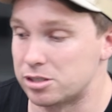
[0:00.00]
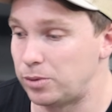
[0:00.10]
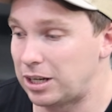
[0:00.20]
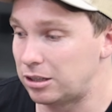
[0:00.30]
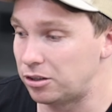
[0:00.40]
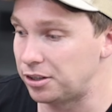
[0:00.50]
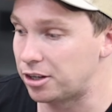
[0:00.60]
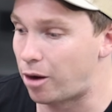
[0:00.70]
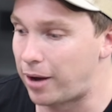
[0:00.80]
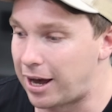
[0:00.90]
So we can literally
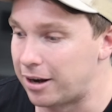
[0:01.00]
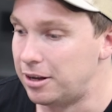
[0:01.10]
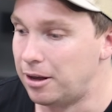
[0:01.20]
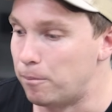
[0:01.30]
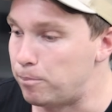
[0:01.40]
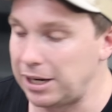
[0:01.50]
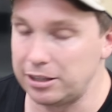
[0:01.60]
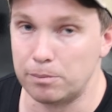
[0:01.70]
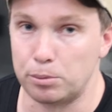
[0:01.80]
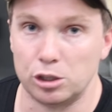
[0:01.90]
go out, be
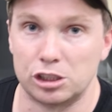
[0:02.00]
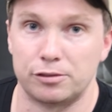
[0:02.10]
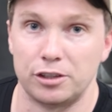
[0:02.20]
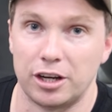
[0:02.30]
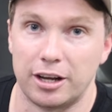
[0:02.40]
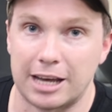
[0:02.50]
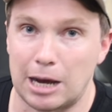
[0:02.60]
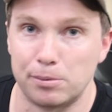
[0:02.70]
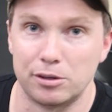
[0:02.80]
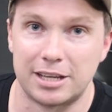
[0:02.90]
in the bush for, you know, a
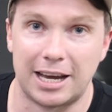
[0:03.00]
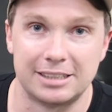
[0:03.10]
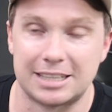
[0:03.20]
couple of days,